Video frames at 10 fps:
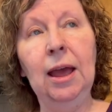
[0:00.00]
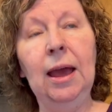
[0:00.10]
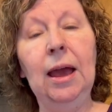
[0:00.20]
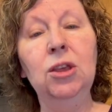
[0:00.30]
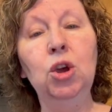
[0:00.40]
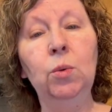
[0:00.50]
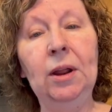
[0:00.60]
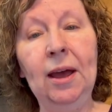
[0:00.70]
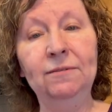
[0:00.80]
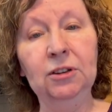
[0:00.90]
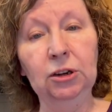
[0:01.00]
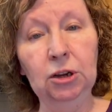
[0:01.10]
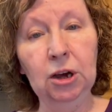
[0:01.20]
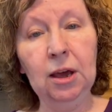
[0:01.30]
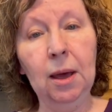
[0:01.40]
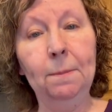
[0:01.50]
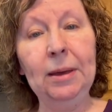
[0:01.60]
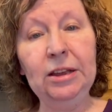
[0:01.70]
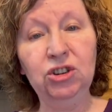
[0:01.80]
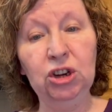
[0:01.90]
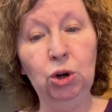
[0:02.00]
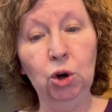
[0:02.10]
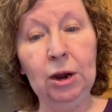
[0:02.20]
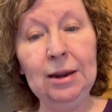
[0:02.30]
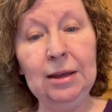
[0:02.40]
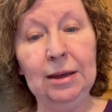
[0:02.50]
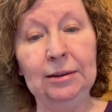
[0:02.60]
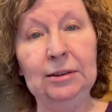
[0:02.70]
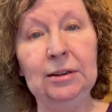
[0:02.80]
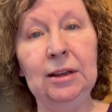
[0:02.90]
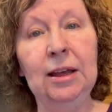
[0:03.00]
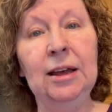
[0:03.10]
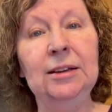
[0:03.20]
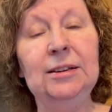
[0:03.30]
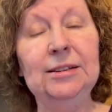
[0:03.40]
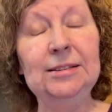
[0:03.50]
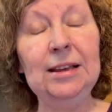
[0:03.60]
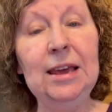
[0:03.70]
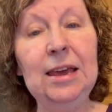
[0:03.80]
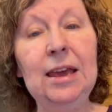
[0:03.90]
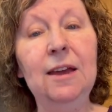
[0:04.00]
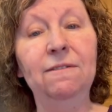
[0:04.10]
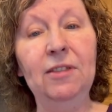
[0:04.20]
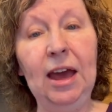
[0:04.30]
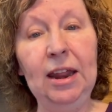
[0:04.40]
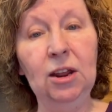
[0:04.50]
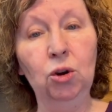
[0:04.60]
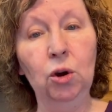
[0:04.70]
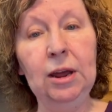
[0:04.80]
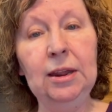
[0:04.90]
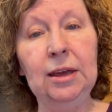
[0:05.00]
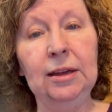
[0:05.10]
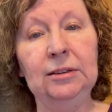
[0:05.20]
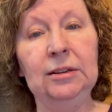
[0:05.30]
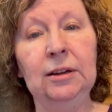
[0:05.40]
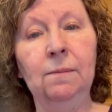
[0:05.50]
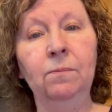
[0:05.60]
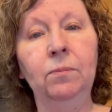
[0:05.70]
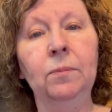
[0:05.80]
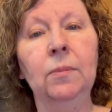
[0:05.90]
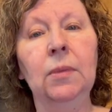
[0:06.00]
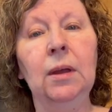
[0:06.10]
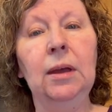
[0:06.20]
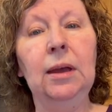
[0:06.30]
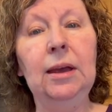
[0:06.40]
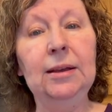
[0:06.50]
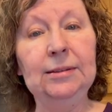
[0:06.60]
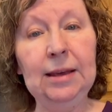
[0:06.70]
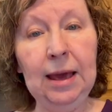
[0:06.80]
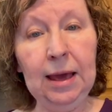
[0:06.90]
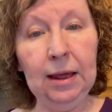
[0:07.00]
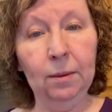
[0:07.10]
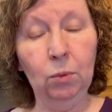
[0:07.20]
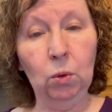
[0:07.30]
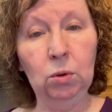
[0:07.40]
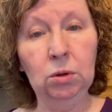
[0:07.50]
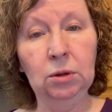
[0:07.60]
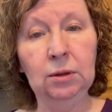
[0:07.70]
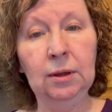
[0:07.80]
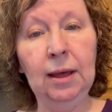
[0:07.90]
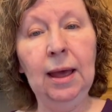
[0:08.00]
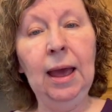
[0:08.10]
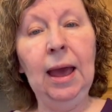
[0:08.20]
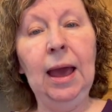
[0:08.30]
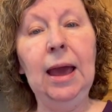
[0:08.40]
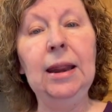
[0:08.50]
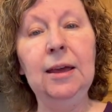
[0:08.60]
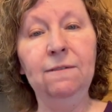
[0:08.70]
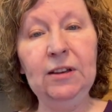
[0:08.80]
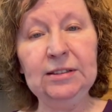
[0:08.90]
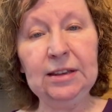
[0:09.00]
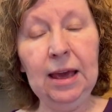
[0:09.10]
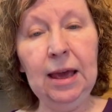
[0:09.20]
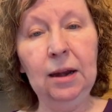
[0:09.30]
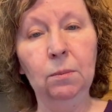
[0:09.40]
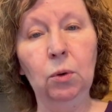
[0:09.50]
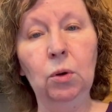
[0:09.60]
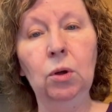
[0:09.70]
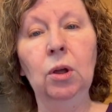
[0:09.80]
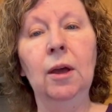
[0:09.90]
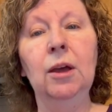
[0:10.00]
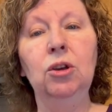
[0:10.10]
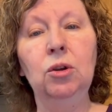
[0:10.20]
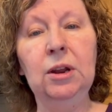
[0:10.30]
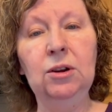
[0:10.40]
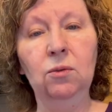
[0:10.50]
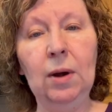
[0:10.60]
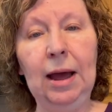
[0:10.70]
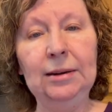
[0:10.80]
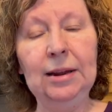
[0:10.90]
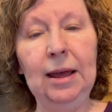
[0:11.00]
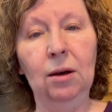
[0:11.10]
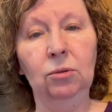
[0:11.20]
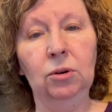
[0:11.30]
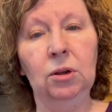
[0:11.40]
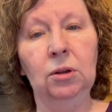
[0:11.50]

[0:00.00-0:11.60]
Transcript: and you would have to look up each ingredient to see if that ingredient is cannable. And if it's cannable, you need to write down